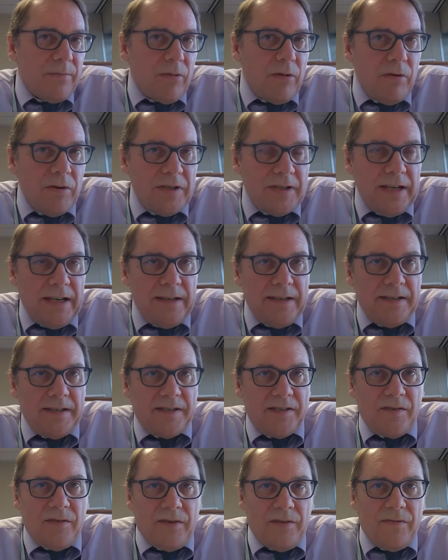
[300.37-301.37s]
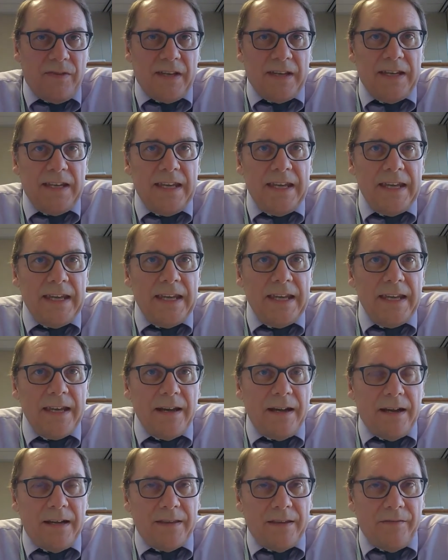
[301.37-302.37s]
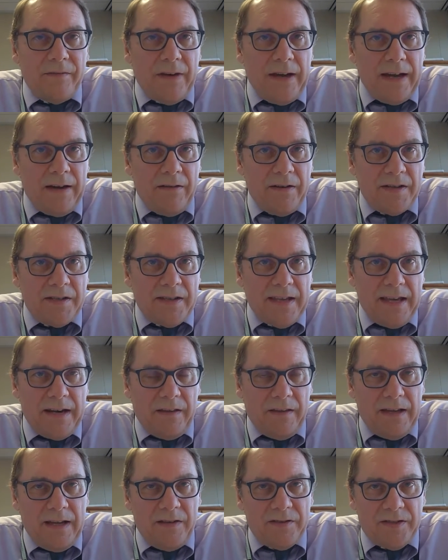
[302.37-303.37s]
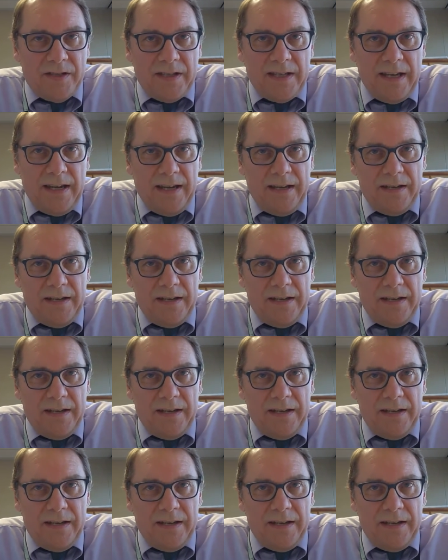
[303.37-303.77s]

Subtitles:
protein is sort of the key on the virus that allows it to